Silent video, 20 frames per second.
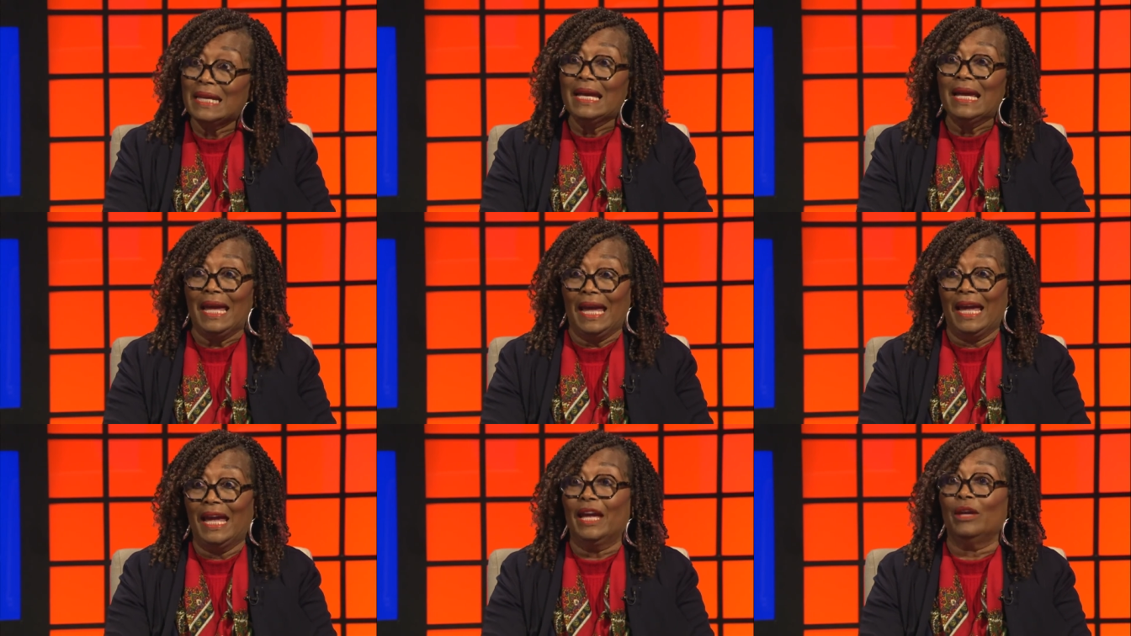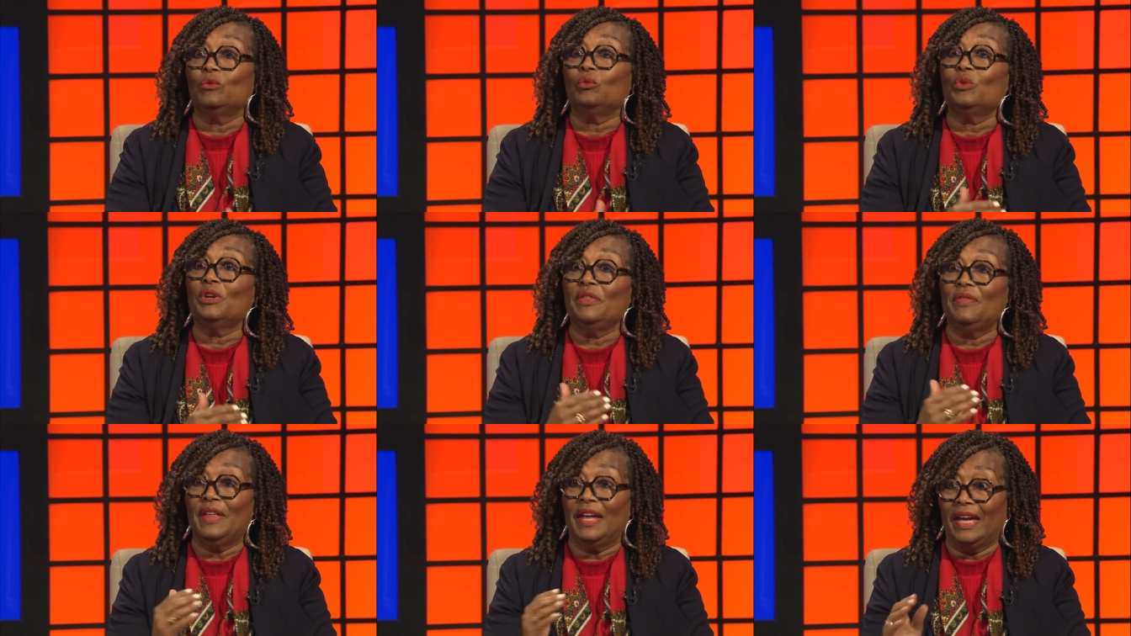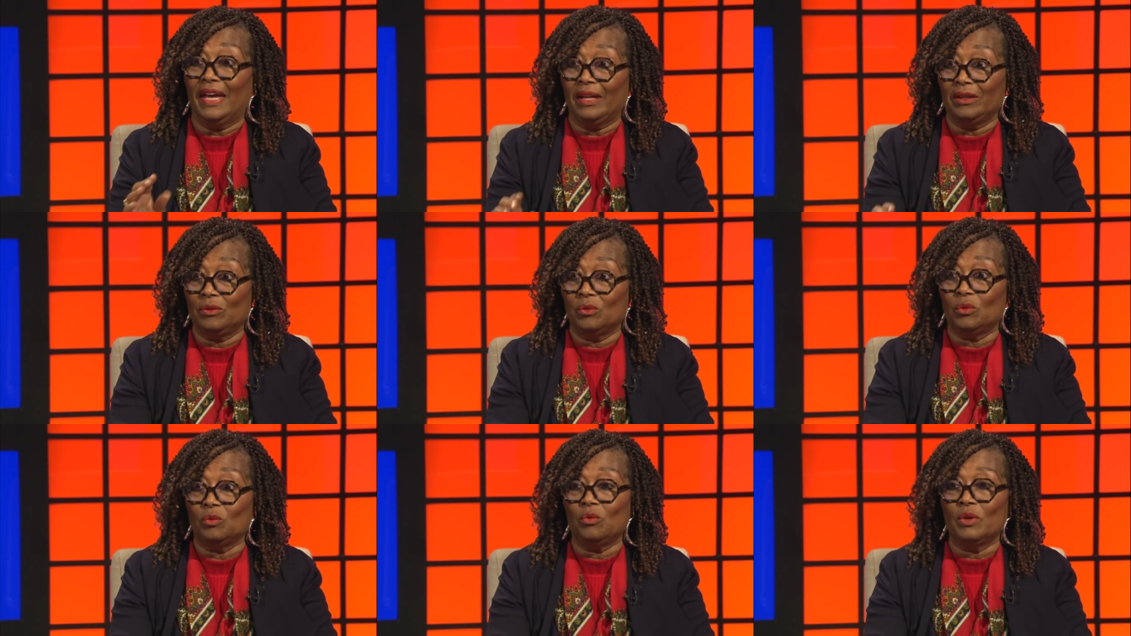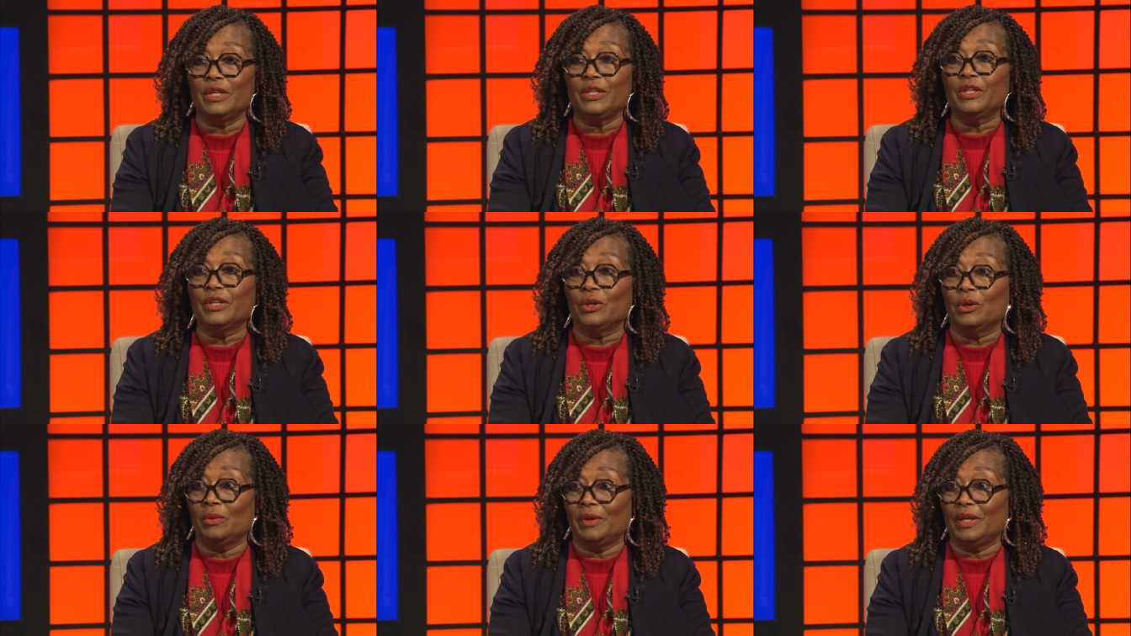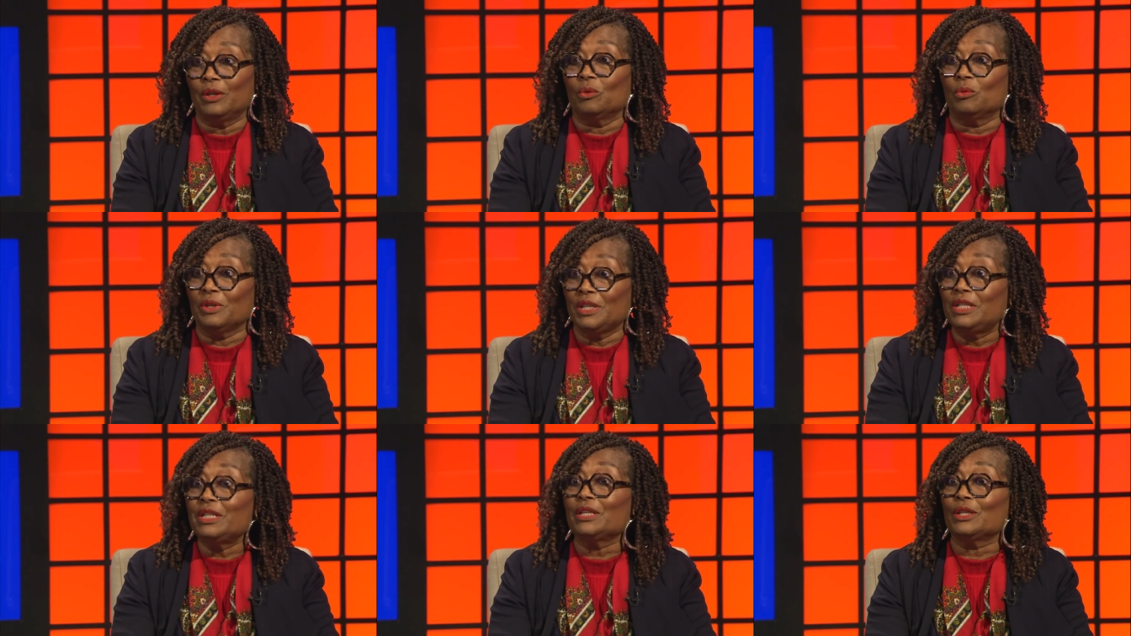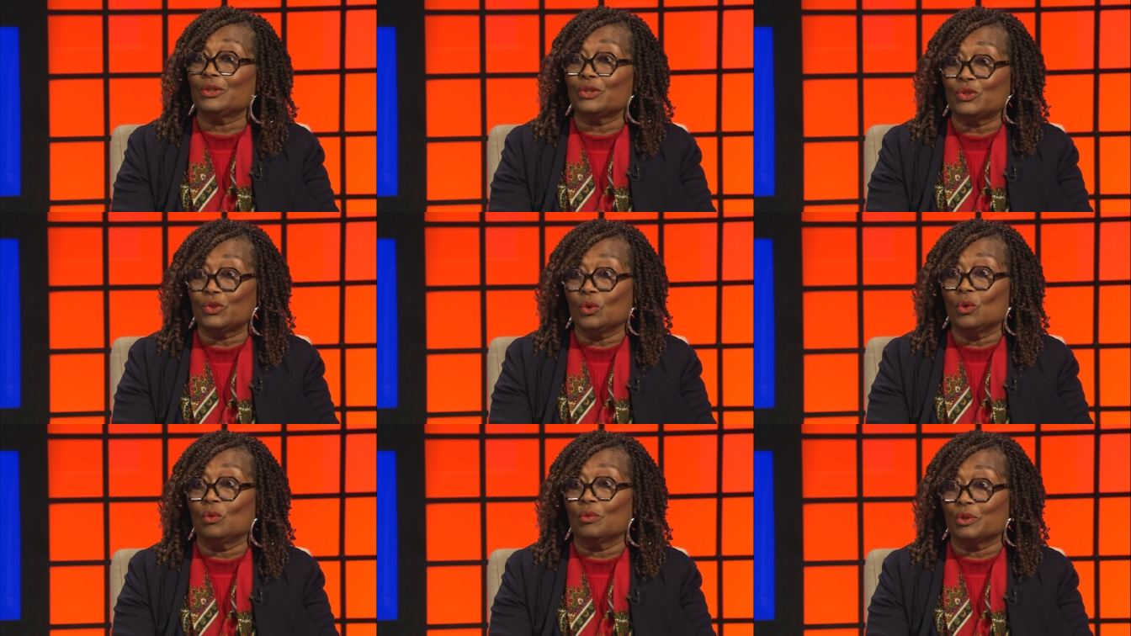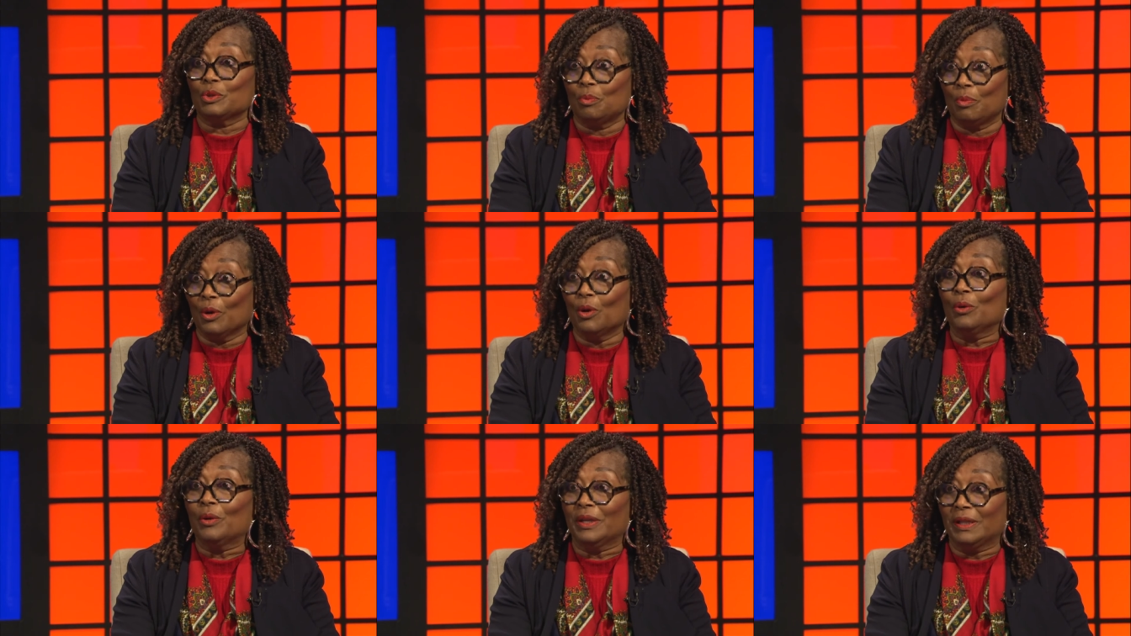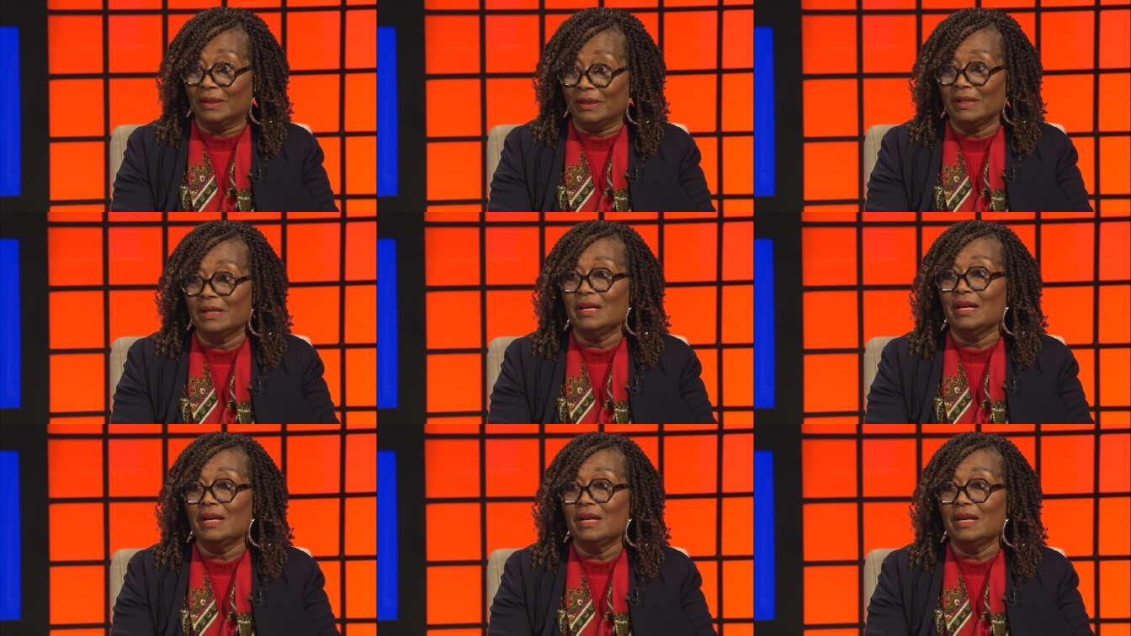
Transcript: And when that window in a retail store was broken,